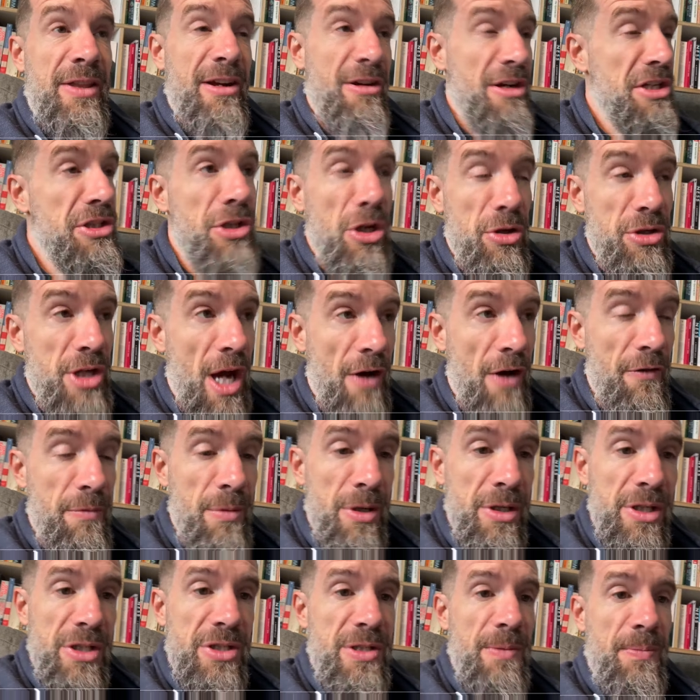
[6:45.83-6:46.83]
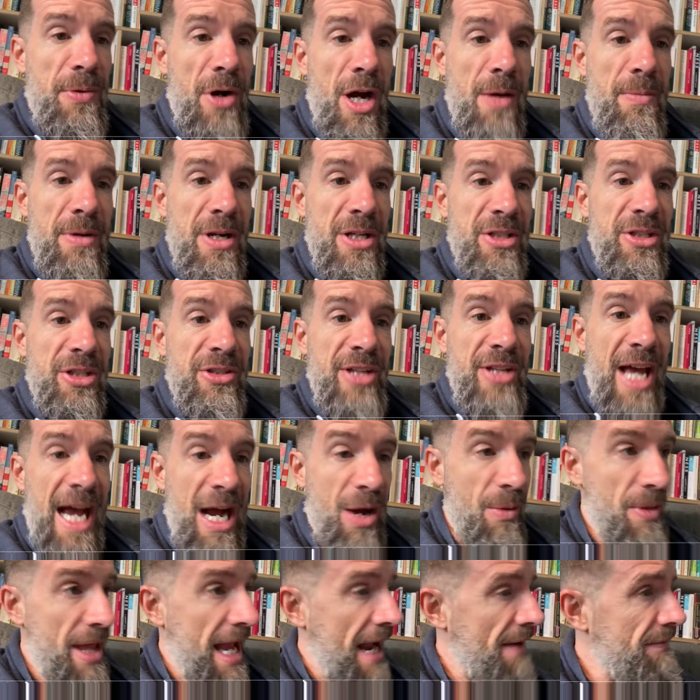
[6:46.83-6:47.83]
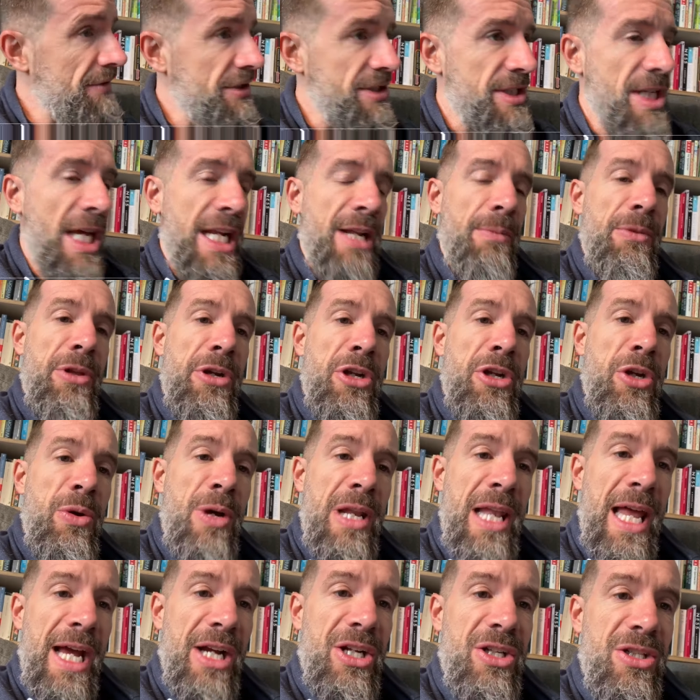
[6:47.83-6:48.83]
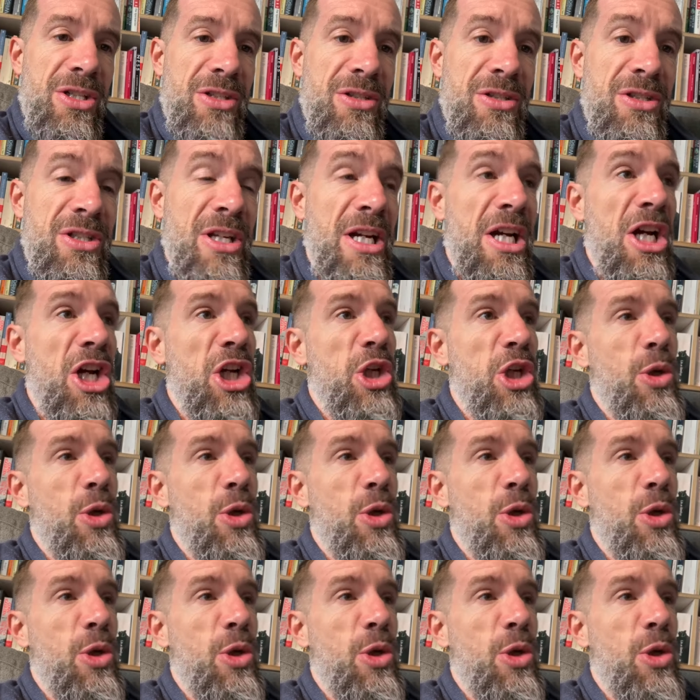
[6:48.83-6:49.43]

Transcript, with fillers: there is no government because the prime minister's out. They haven't set up the new elections.